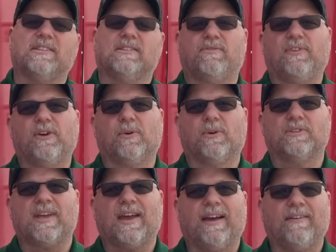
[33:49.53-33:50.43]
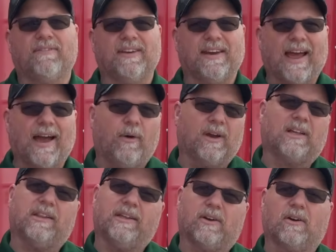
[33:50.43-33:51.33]
as viewers have now a
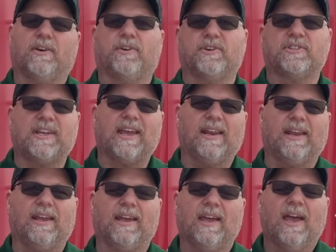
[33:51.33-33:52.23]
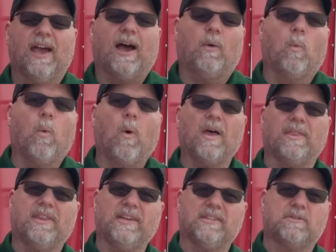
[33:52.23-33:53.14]
clear understanding on what
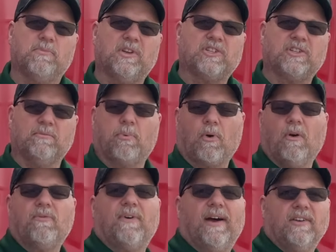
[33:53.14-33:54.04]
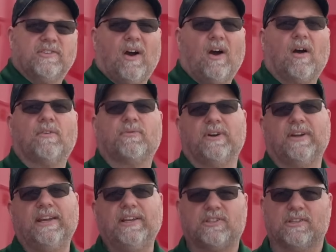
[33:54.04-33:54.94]
these mission profiles are for
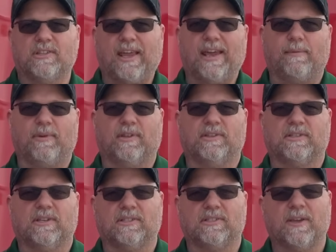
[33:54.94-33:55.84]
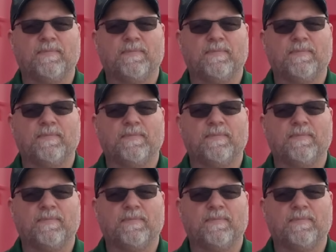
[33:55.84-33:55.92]
each of the ambulances.